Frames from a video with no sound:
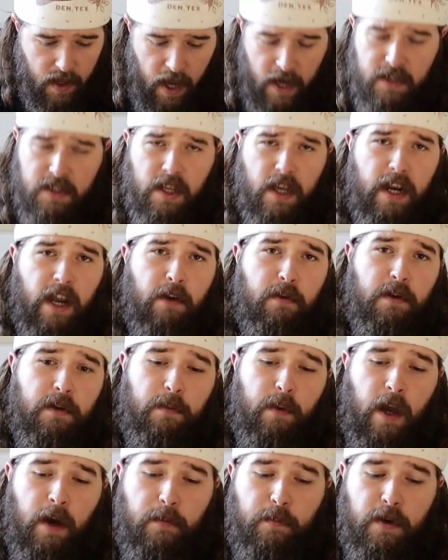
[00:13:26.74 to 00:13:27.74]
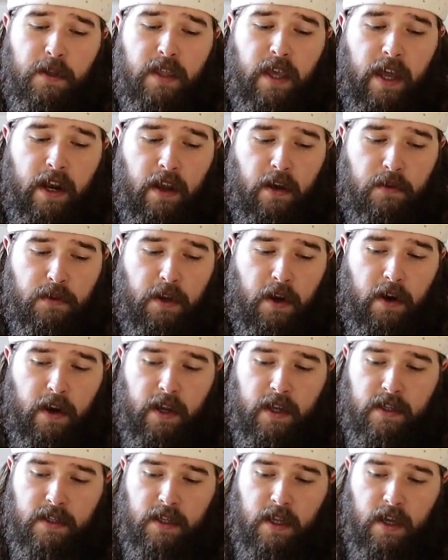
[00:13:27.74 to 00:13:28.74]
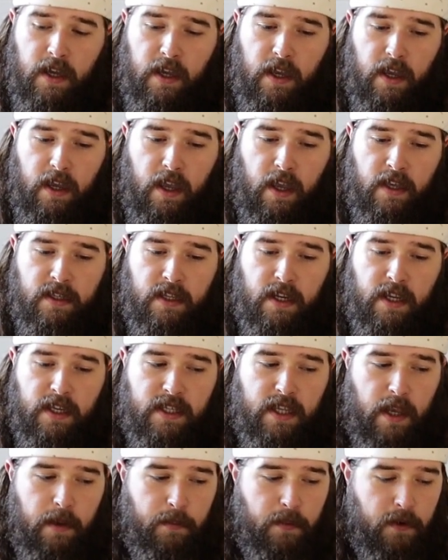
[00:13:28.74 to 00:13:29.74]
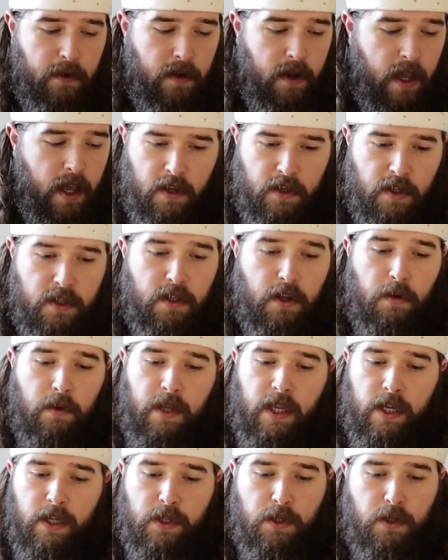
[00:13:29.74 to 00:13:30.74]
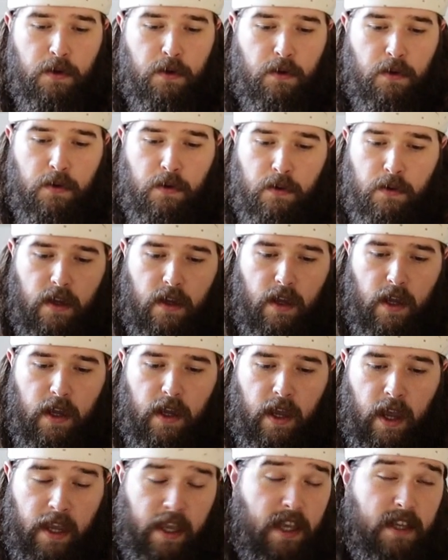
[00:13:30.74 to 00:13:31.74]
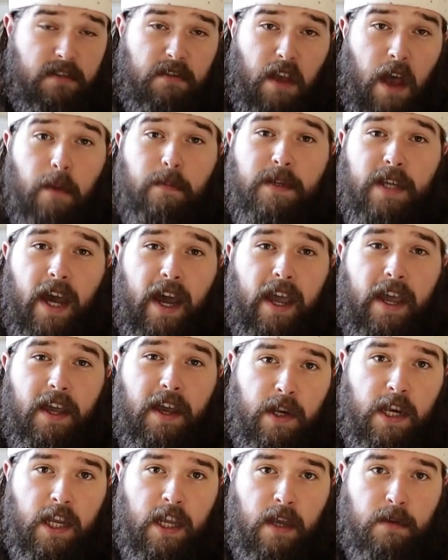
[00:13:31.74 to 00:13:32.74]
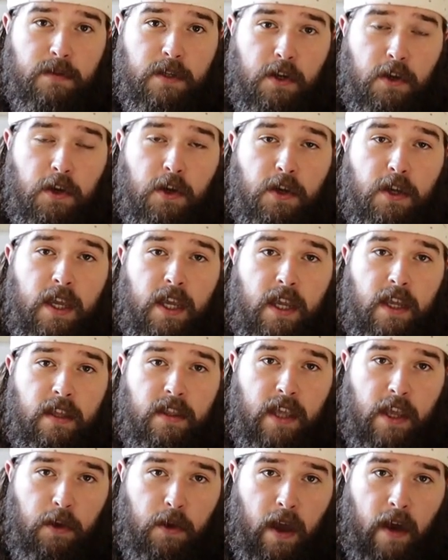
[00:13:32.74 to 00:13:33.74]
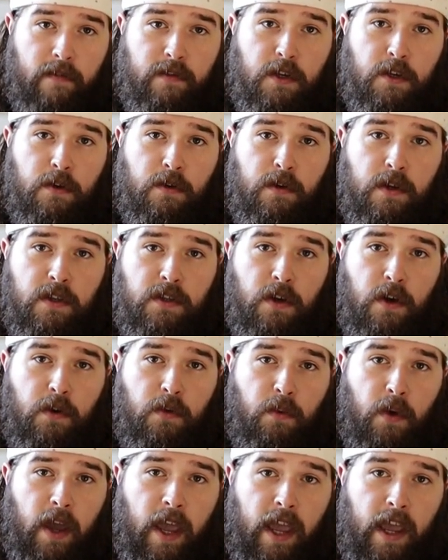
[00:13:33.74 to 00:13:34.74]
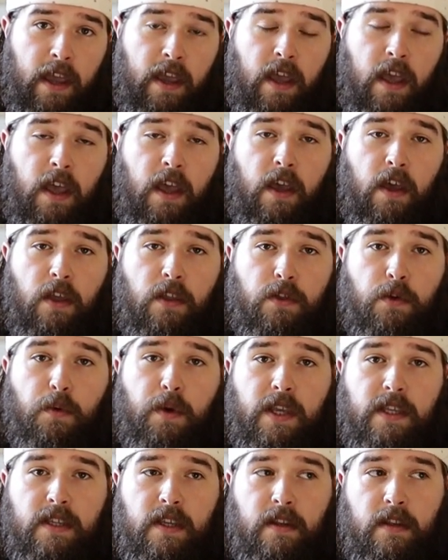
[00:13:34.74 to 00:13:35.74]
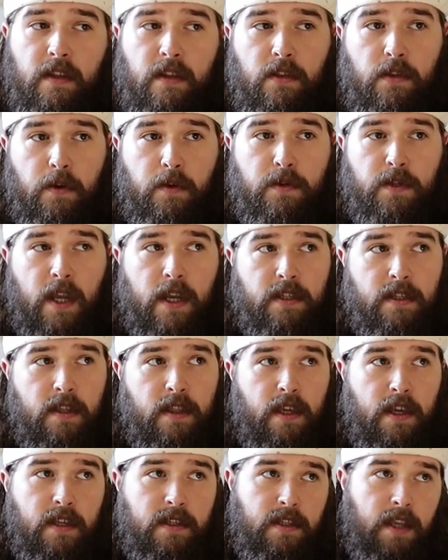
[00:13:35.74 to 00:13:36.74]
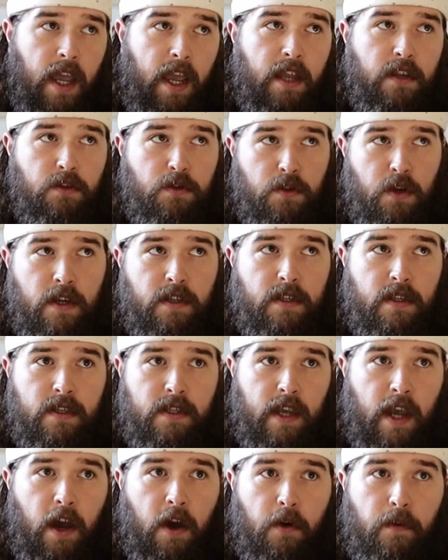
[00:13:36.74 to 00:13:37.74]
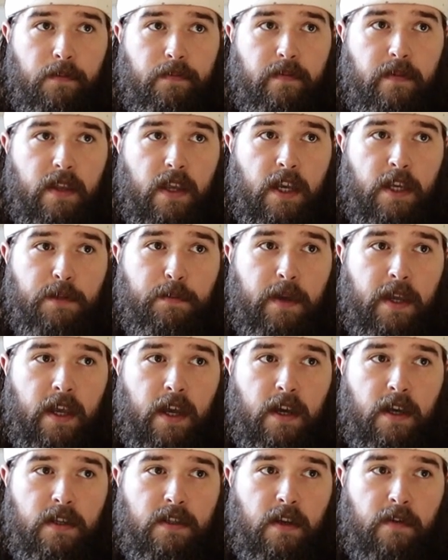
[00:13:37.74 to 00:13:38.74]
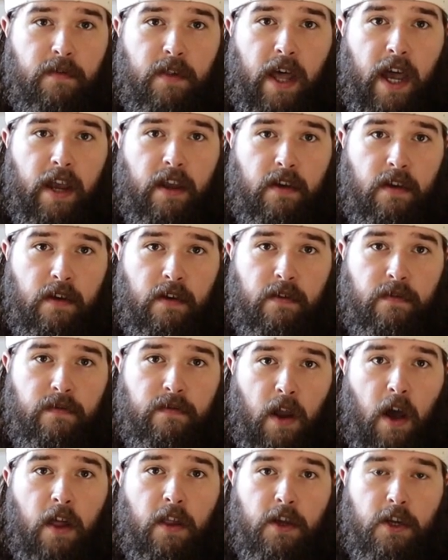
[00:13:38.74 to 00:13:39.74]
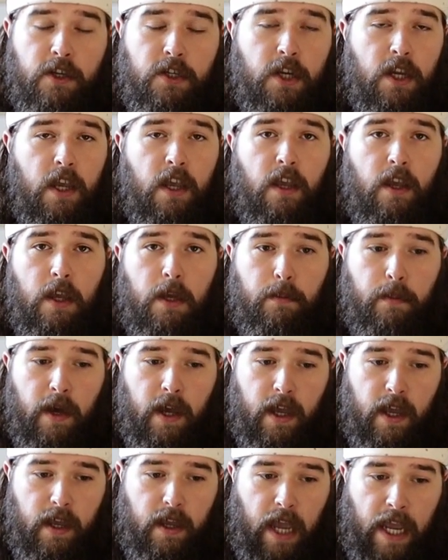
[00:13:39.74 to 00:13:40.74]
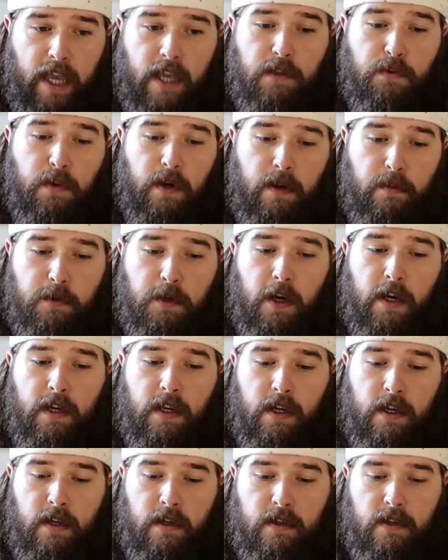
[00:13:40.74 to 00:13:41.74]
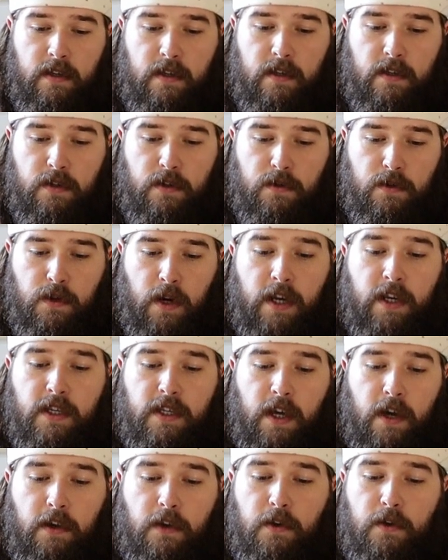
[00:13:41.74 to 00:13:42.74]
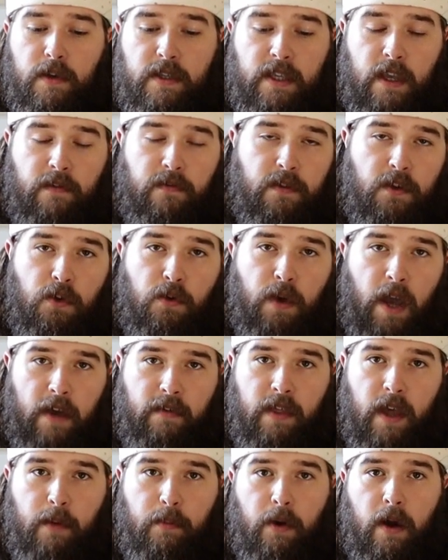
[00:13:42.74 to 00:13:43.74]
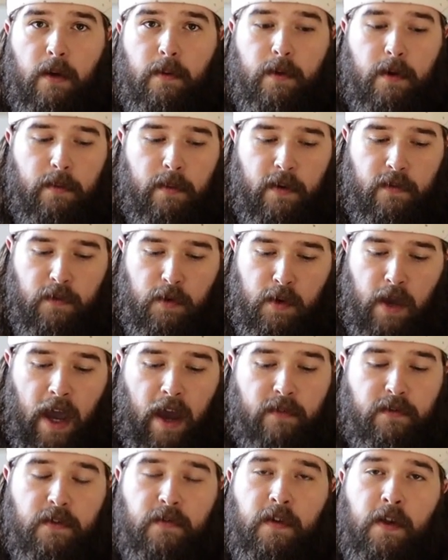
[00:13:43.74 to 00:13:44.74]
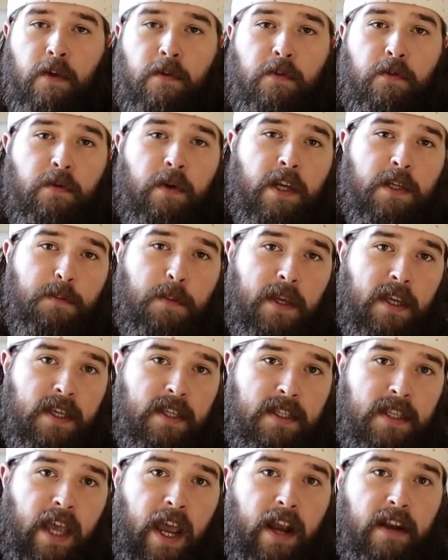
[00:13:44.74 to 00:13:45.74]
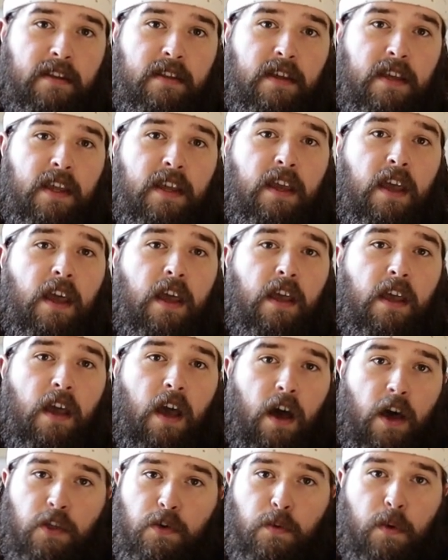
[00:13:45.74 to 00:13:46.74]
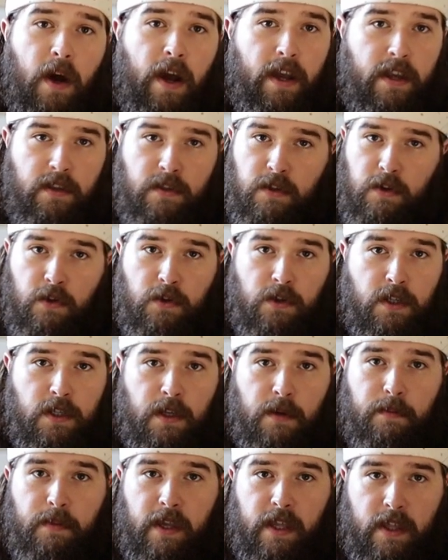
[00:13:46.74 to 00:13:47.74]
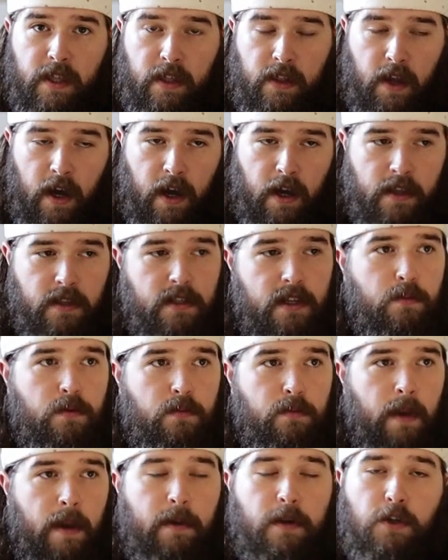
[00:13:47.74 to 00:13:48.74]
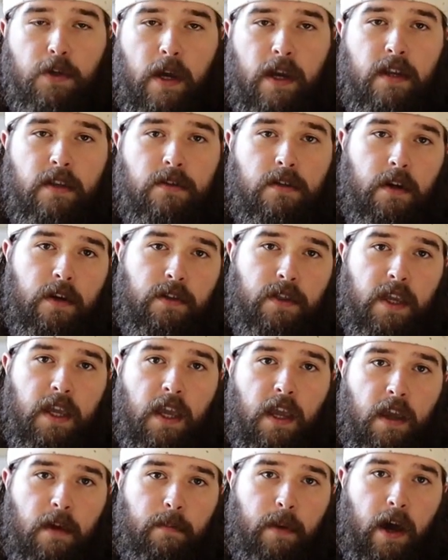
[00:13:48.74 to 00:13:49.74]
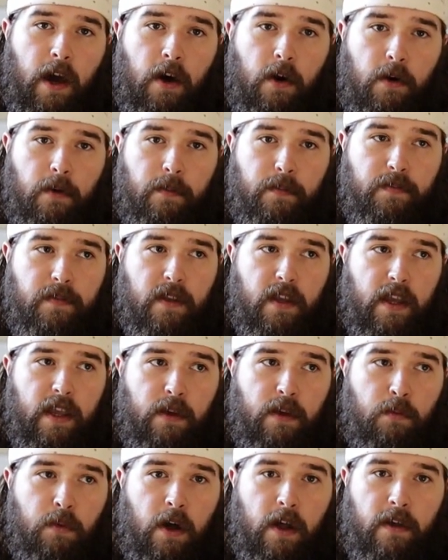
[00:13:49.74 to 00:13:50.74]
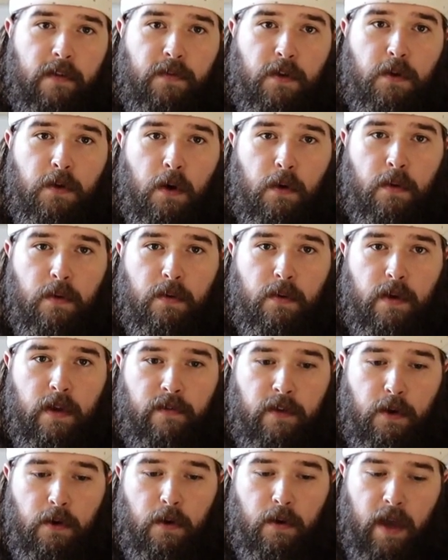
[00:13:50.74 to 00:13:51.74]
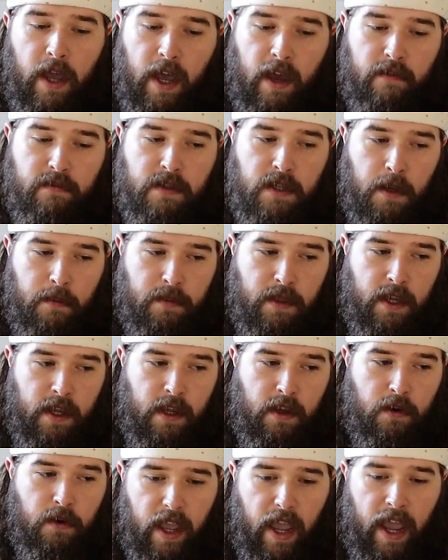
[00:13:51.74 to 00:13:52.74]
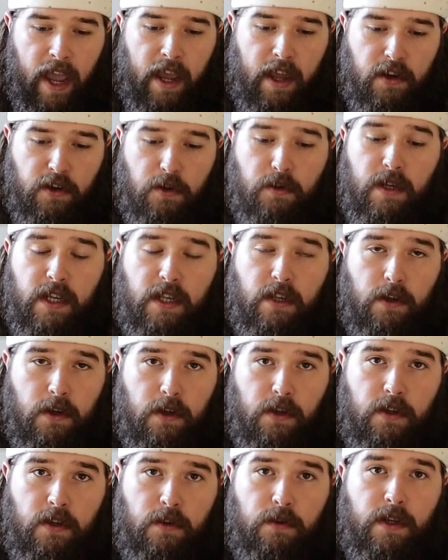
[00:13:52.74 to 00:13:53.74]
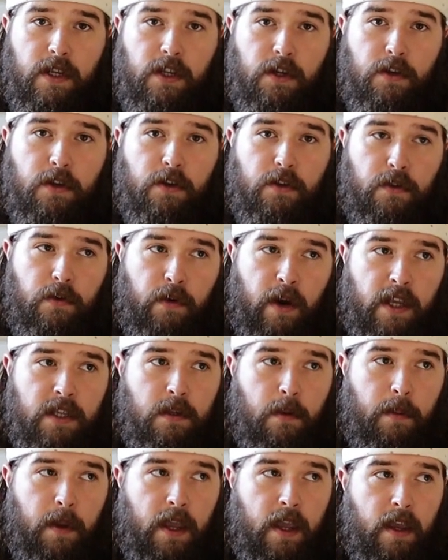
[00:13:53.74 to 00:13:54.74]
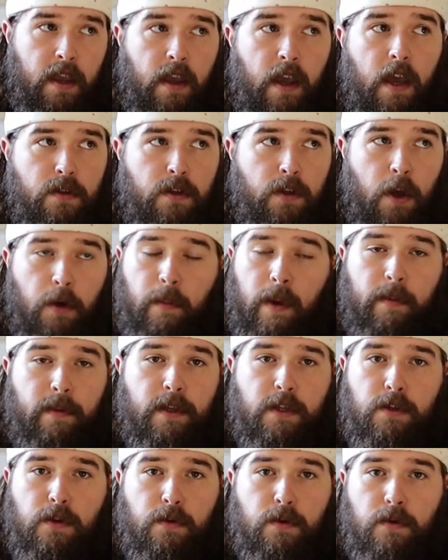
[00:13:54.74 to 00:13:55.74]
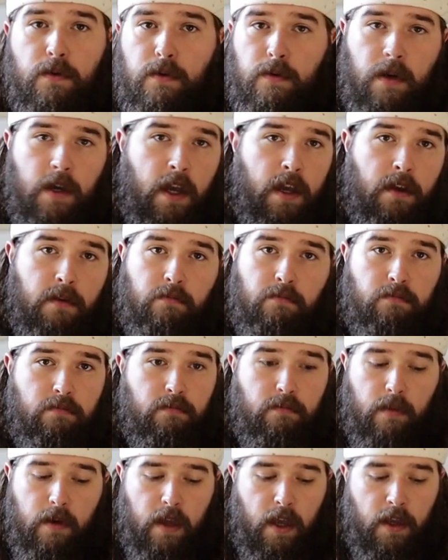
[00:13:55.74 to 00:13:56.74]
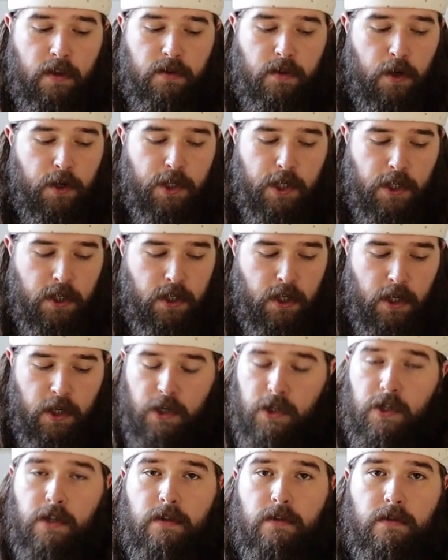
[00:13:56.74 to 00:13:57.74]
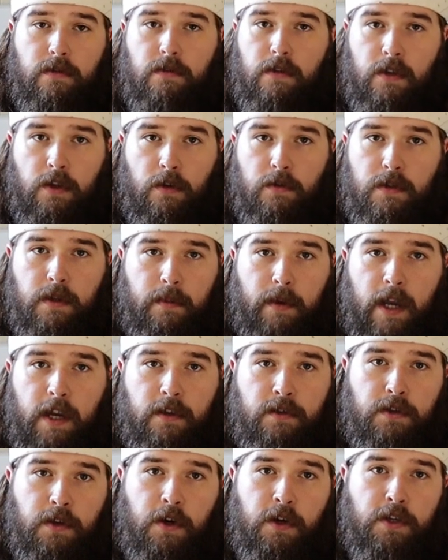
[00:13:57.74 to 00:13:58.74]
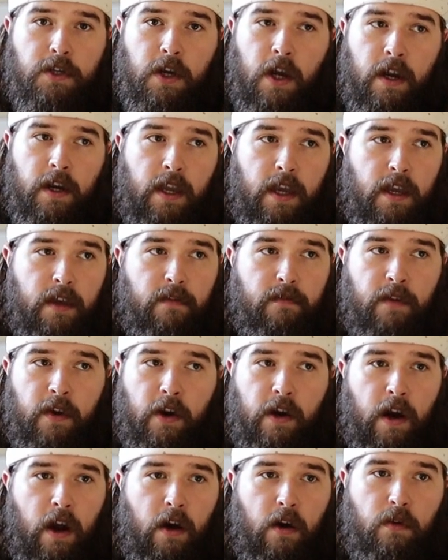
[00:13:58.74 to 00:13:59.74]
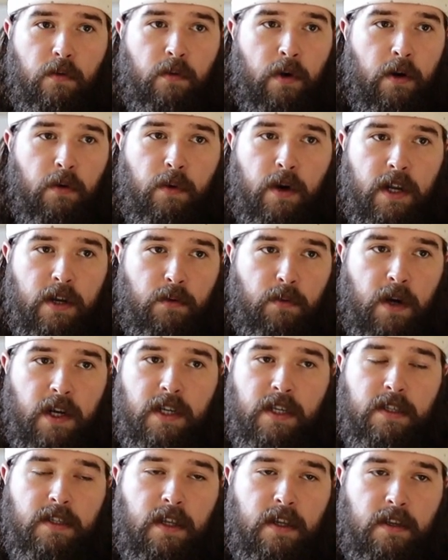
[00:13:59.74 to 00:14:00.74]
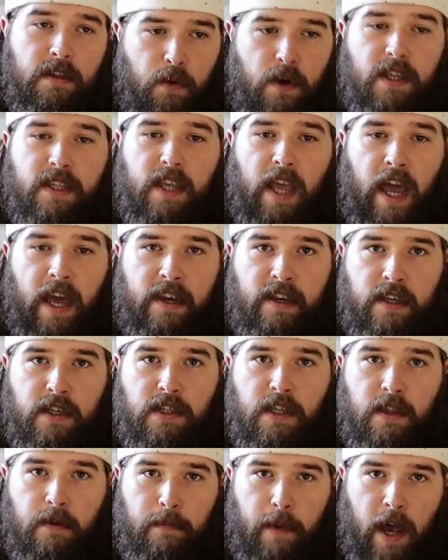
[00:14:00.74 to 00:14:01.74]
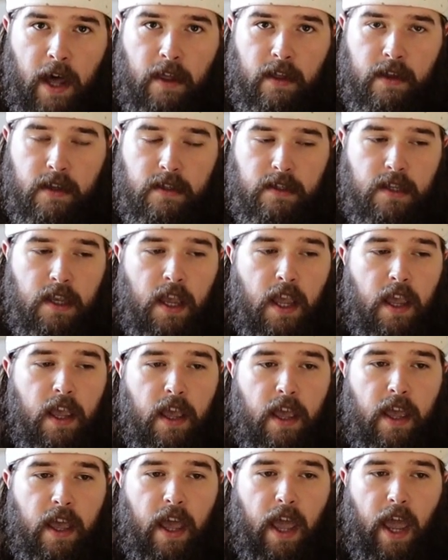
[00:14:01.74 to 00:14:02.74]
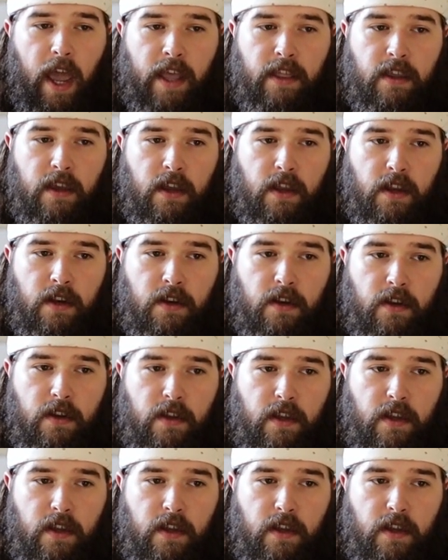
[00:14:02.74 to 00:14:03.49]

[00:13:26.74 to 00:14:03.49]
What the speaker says: I just thought I would put that out there as an example. Just don't get too, I guess, uptight when it comes to cooking that you have to do it a certain way. The reason those kinds of things can stress us out is because of lack of knowledge. But I guess what I'm trying to tell you is, if you have that problem, if you have to follow the recipe exactly, otherwise you're just completely lost. Maybe try to start thinking about, well, if you don't have something and you need to cook the recipe, you know, maybe do a search engine, you know, some kind of search on it, figure out, well, what is it adding to the balance, and then